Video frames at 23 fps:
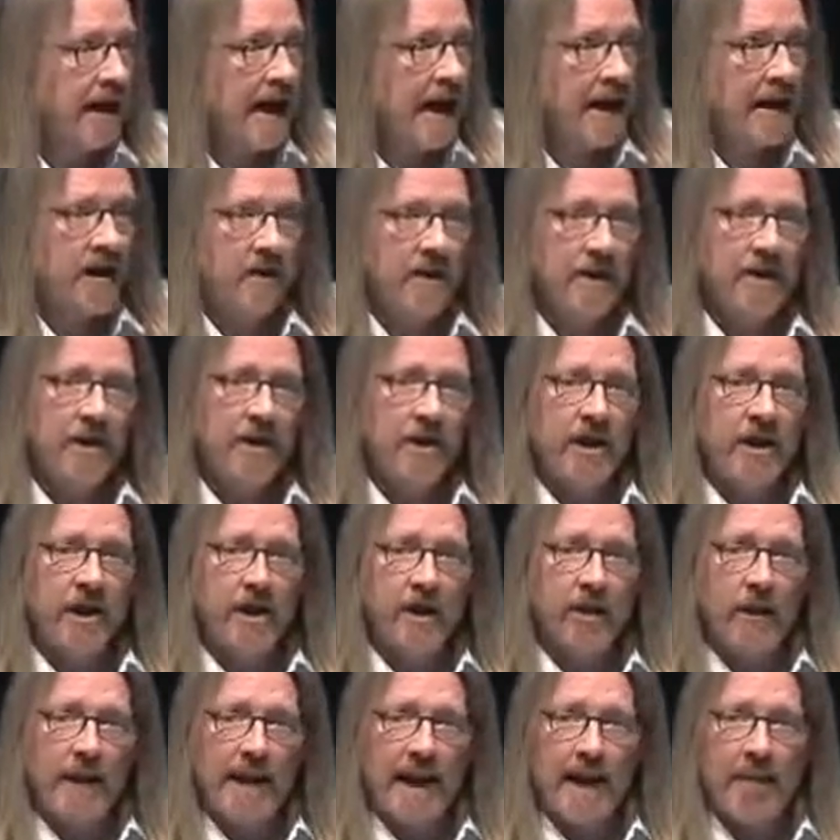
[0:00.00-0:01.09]
How do you
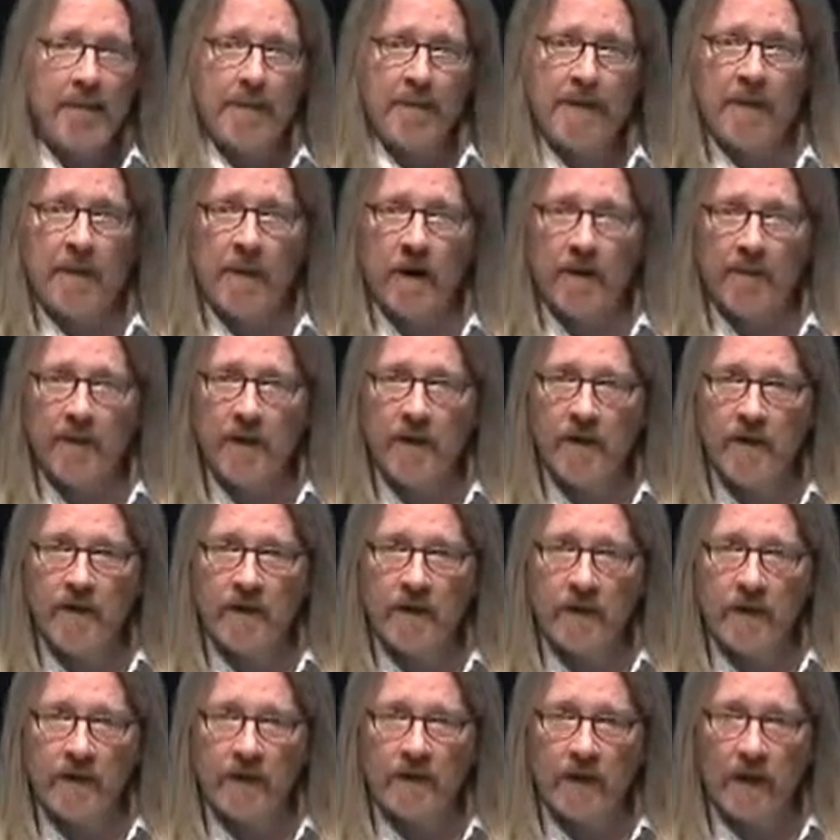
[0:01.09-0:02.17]
engineer what happens in our immune
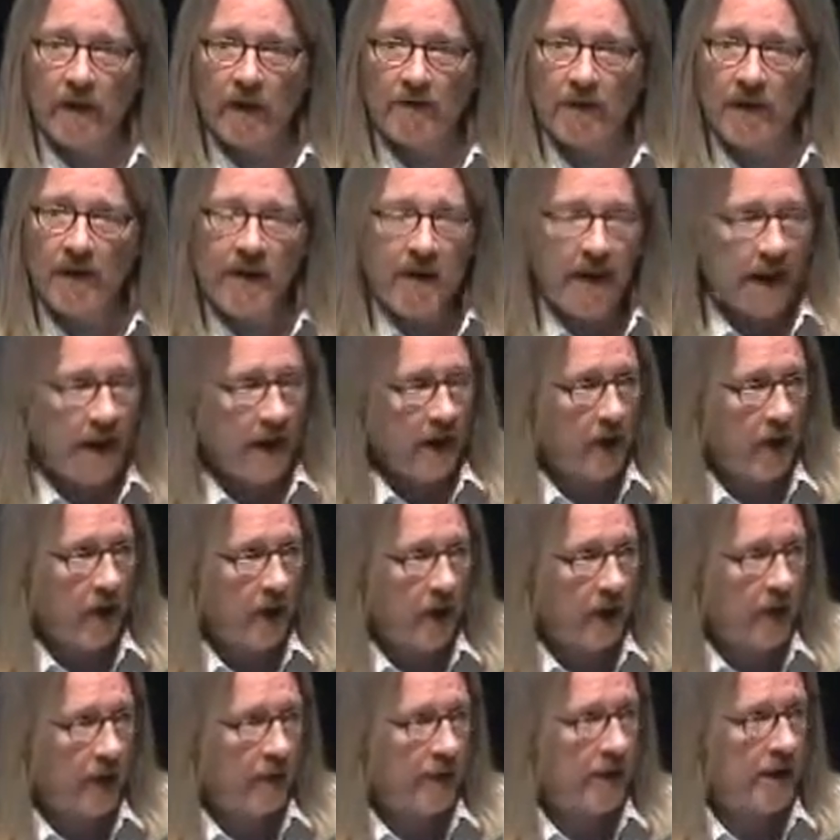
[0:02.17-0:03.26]
system in
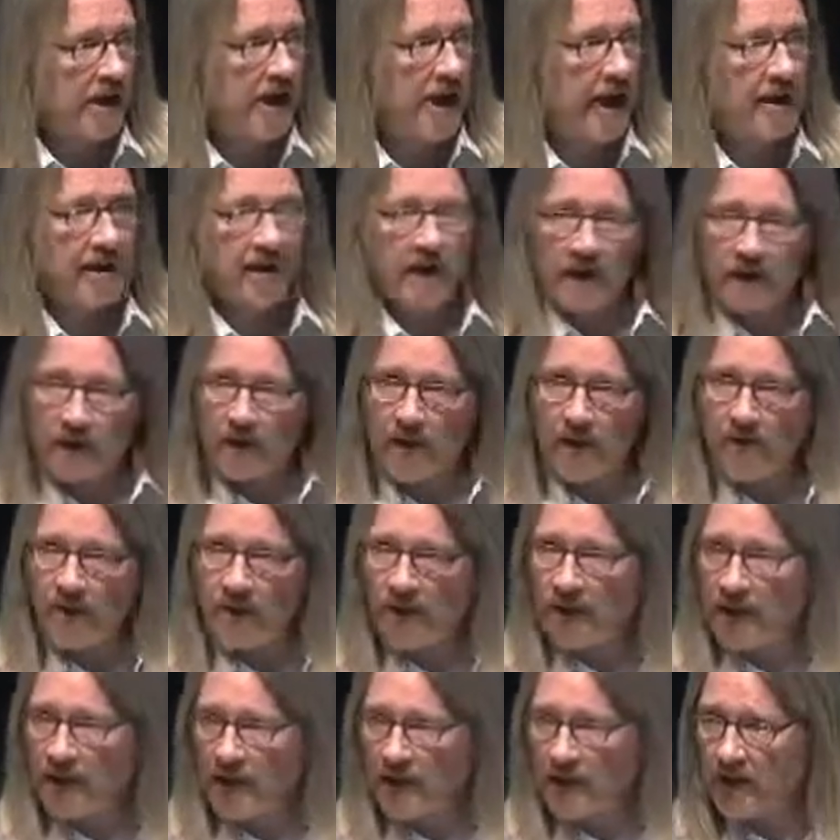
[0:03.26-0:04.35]
order to protect us from
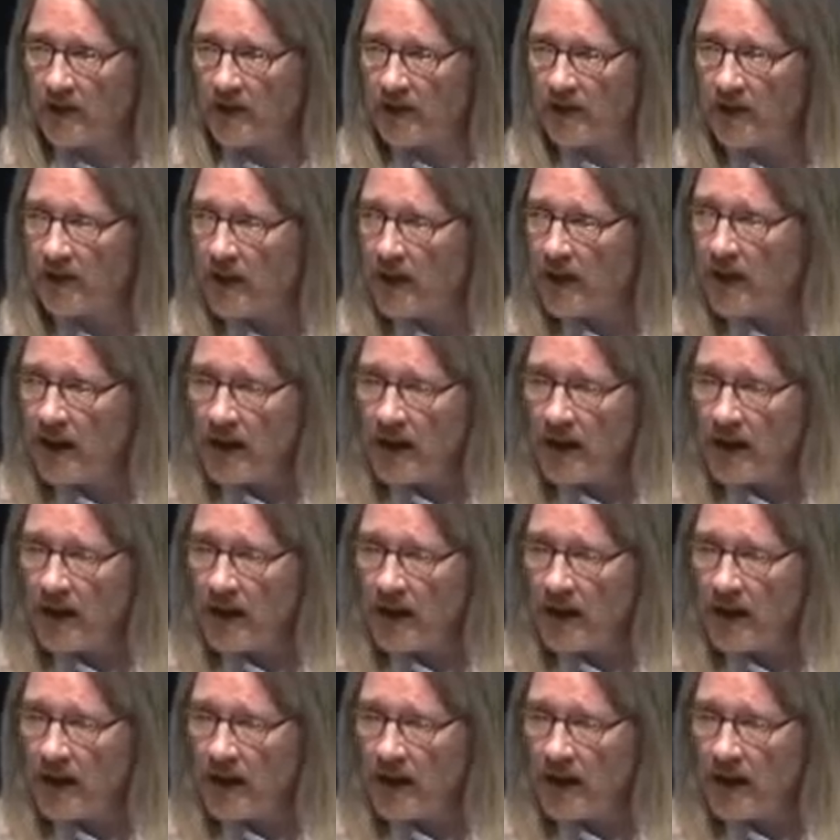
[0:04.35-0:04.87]
diseases?